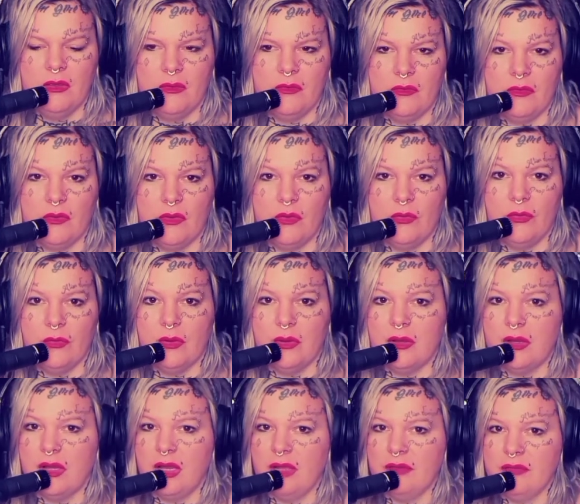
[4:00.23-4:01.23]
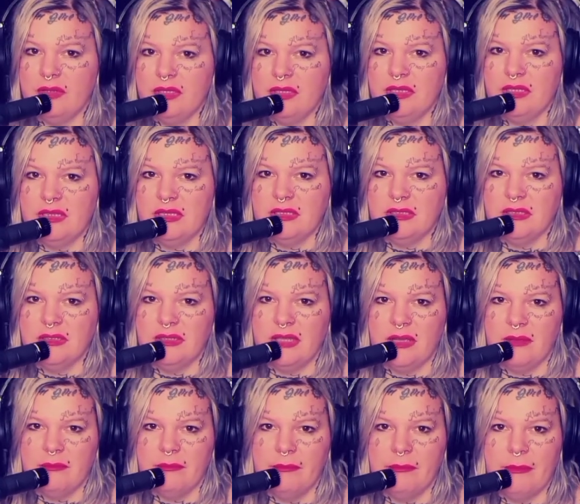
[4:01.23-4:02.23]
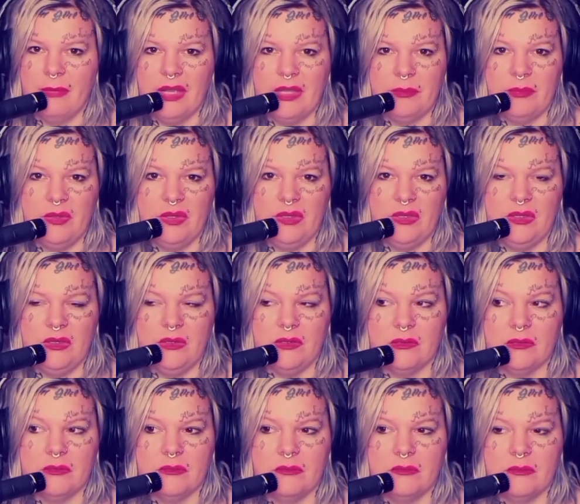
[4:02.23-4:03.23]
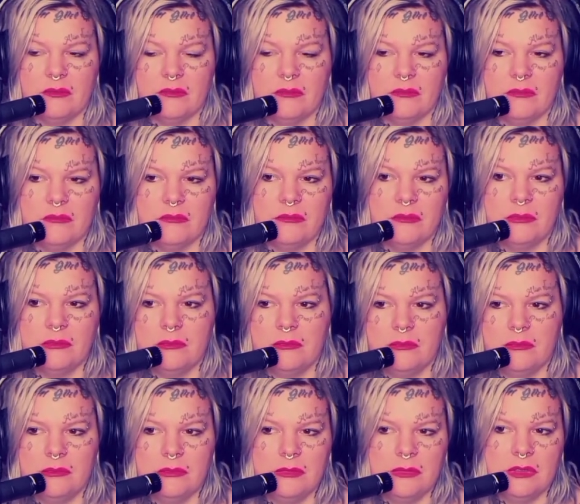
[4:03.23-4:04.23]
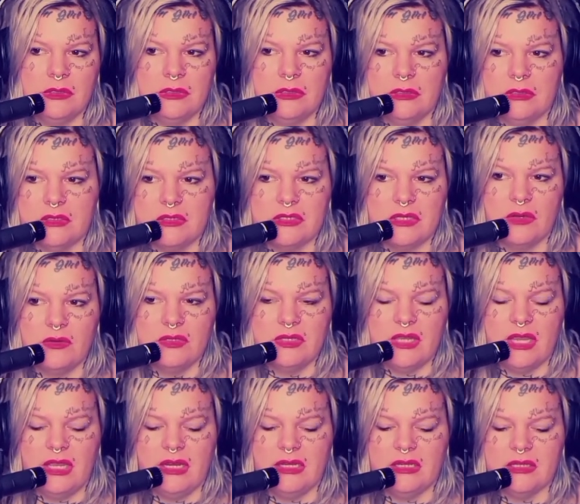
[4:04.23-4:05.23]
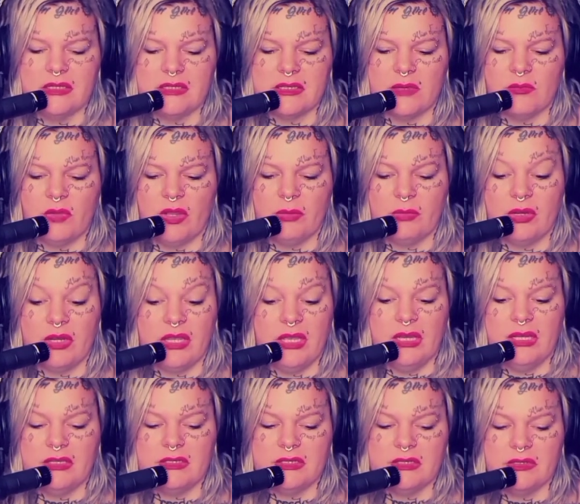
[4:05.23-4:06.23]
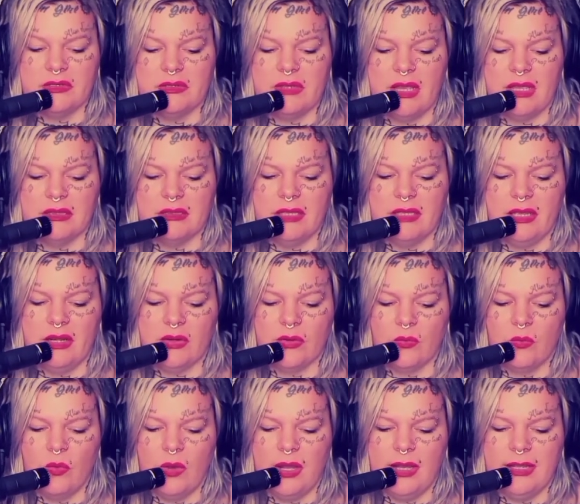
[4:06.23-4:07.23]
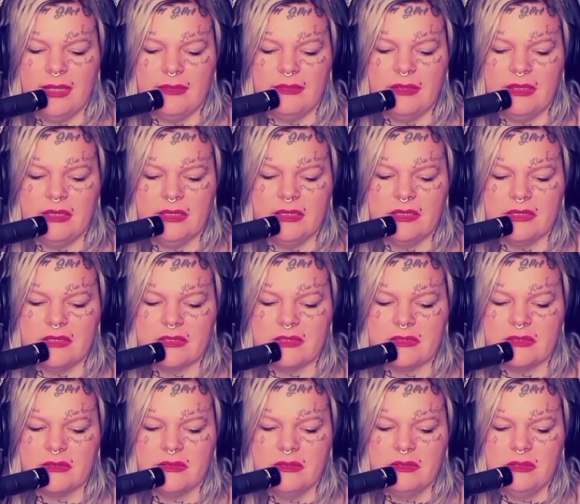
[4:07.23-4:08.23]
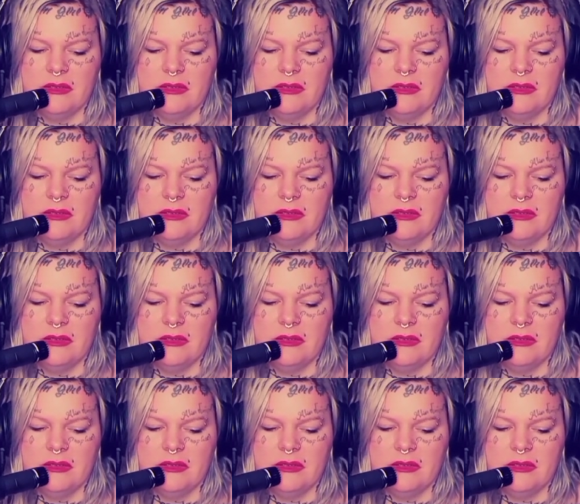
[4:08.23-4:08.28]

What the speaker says: So I really think that might be associated in some way. I'm going to get into that later, why I think it is